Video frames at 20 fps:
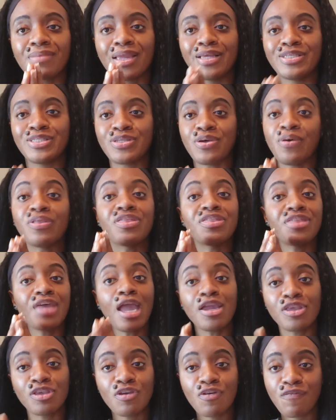So
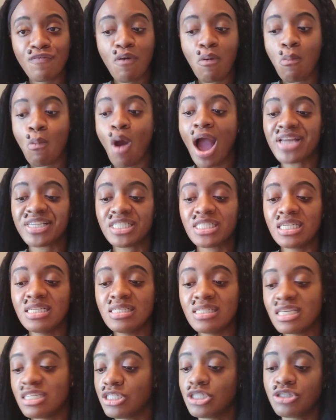thank you for
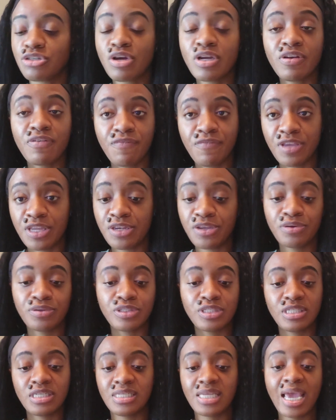watching this short video
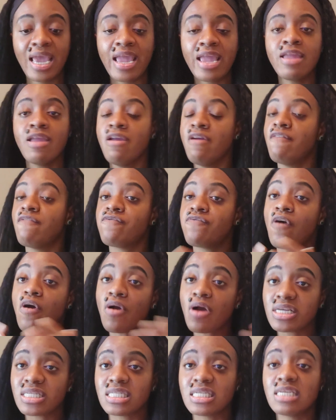today,
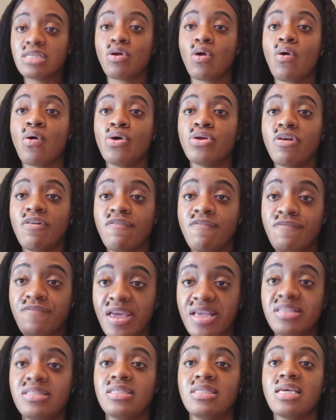focusing on the
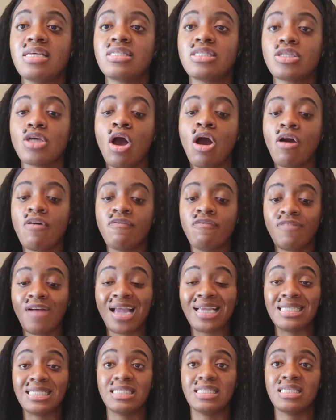phases of
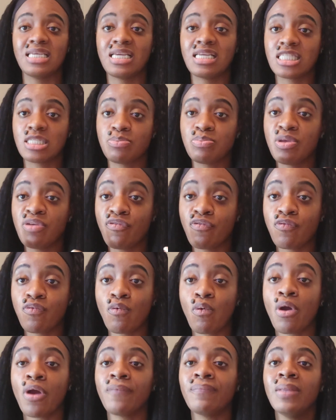vaccines
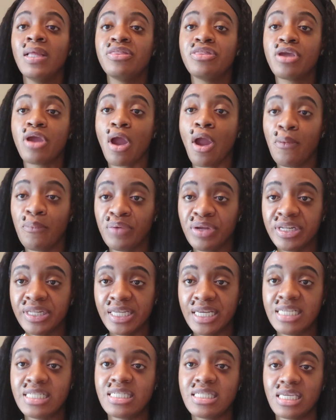before they are
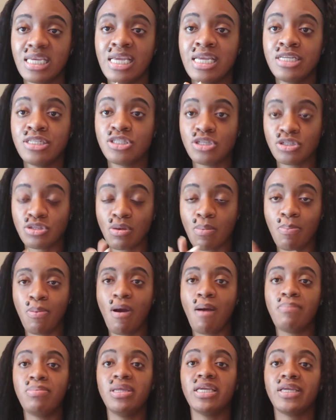released into the
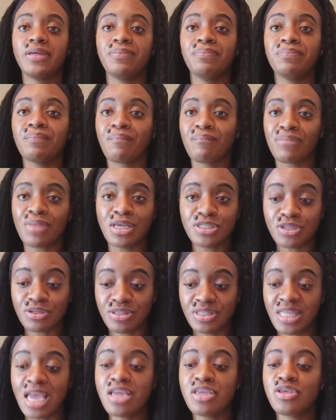public. So
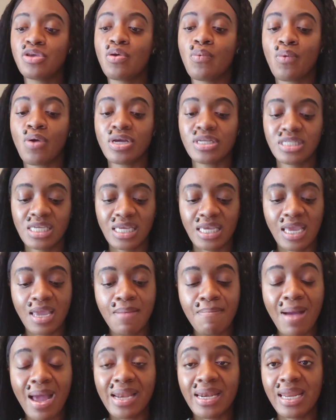thank you once
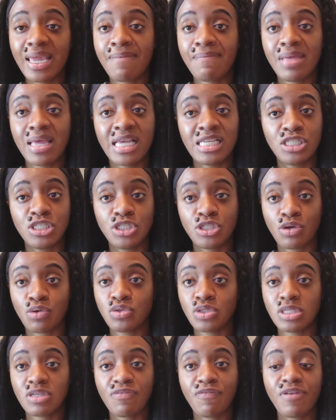again. My name is
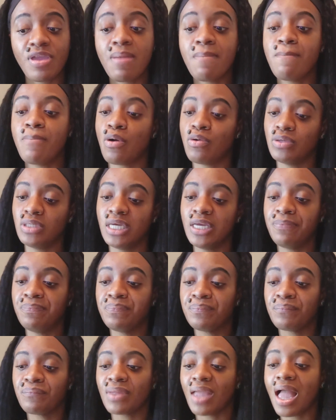Josephine
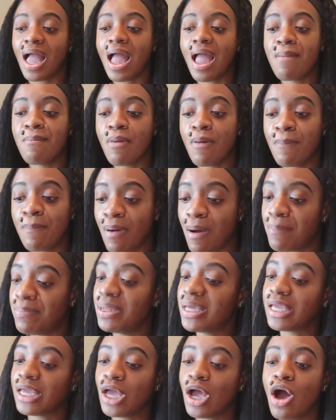Boley. I am a
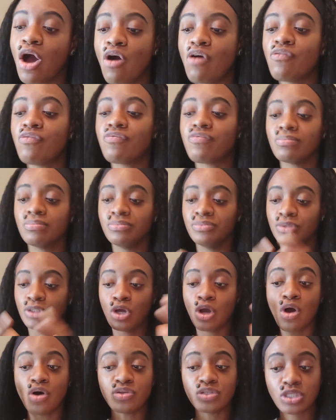public health
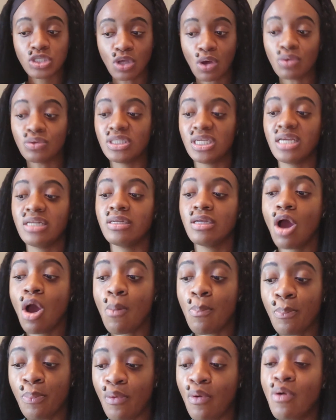consultant,
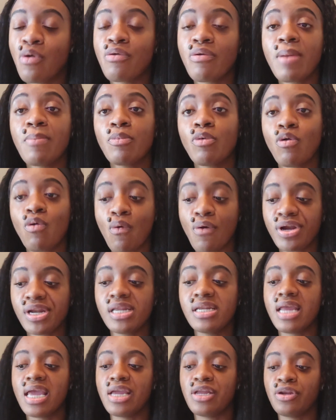a program
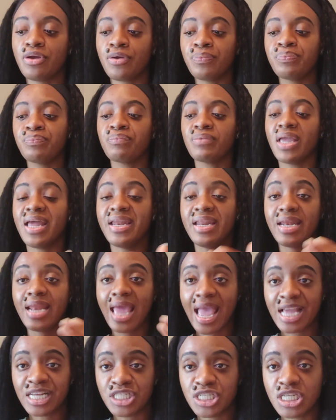coordinator, and an
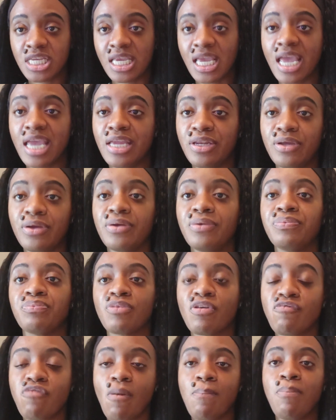educator
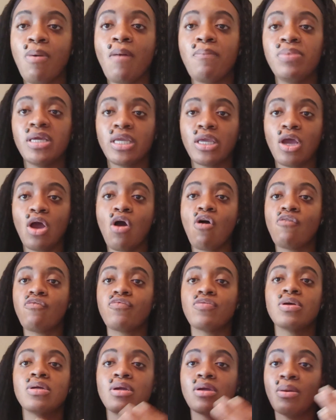for public
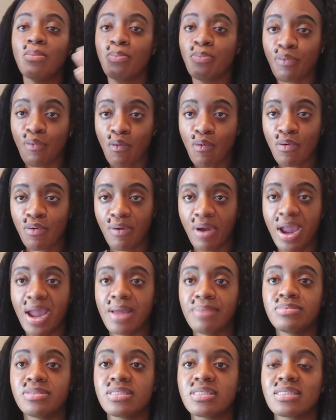health
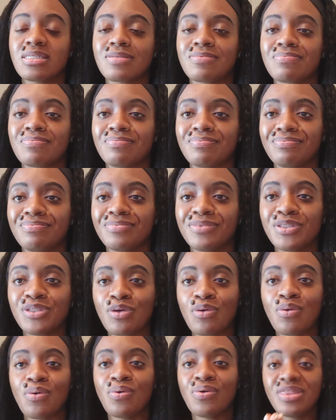programs.
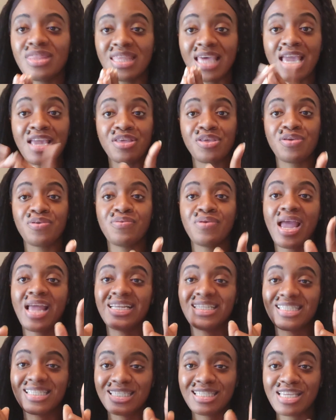So thank you
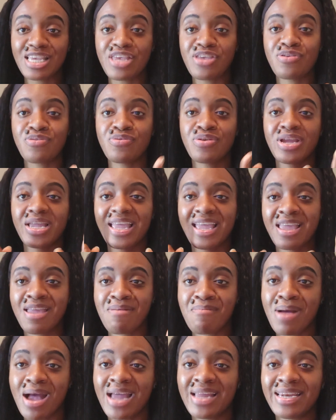and see you
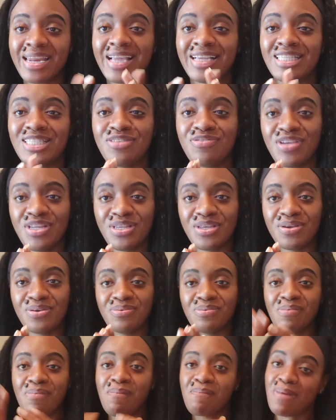in my next video.
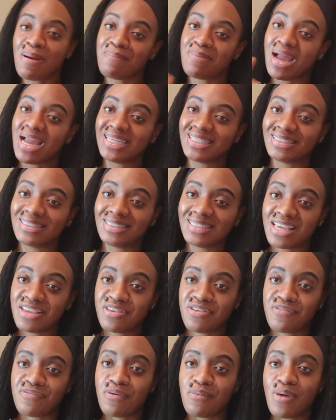Bye-bye.
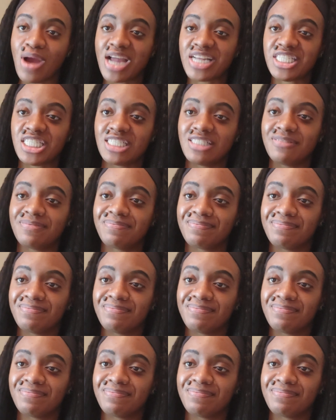Thank you for watching.